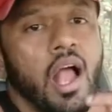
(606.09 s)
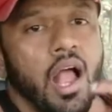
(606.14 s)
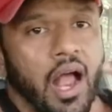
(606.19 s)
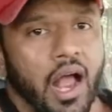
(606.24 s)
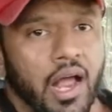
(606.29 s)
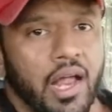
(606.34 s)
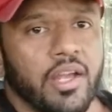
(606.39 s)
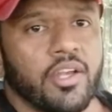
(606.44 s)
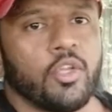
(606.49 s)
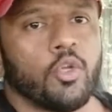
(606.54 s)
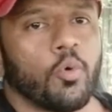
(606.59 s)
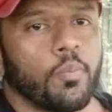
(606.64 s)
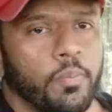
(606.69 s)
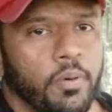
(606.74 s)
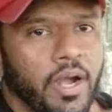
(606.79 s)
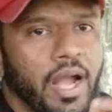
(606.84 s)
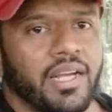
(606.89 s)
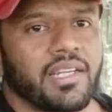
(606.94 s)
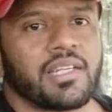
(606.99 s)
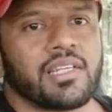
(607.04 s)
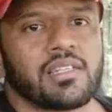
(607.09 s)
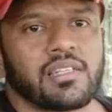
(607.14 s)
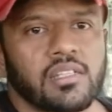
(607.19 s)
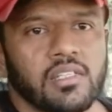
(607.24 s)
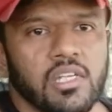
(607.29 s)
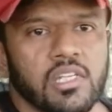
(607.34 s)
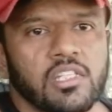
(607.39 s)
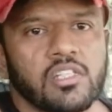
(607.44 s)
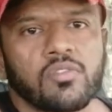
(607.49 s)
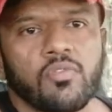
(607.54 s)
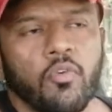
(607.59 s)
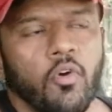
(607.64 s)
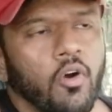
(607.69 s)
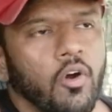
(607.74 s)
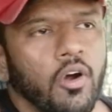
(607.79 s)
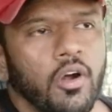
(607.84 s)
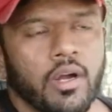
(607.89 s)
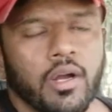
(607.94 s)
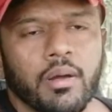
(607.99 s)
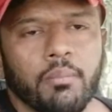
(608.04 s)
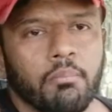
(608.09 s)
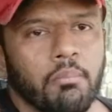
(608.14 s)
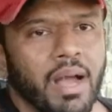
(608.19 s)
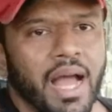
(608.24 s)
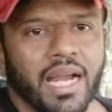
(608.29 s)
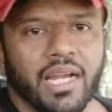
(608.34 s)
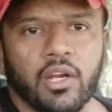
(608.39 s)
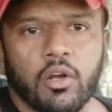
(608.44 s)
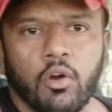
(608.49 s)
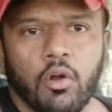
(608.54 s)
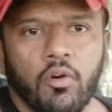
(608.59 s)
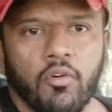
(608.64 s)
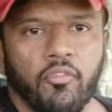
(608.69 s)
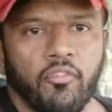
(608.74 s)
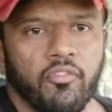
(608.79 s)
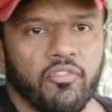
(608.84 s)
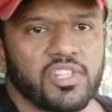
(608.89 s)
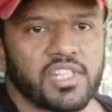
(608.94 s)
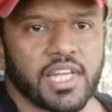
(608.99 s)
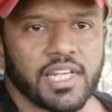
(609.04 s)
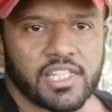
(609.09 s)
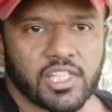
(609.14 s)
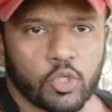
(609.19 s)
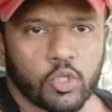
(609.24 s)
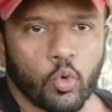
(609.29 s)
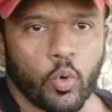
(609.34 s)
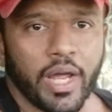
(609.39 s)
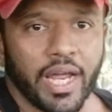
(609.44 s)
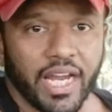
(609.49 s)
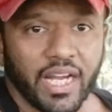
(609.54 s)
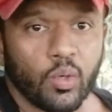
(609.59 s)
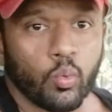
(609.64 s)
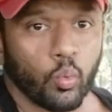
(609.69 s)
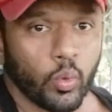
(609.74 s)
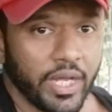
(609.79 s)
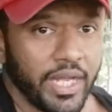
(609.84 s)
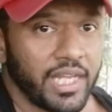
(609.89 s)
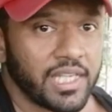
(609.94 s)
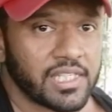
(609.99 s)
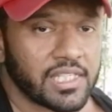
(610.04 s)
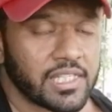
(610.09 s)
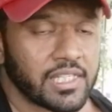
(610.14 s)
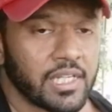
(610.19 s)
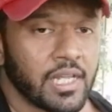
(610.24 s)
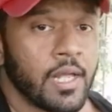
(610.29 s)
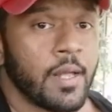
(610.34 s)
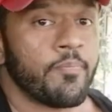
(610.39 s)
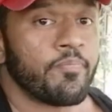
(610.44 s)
And you practice this for a matter of 6 to 8 weeks,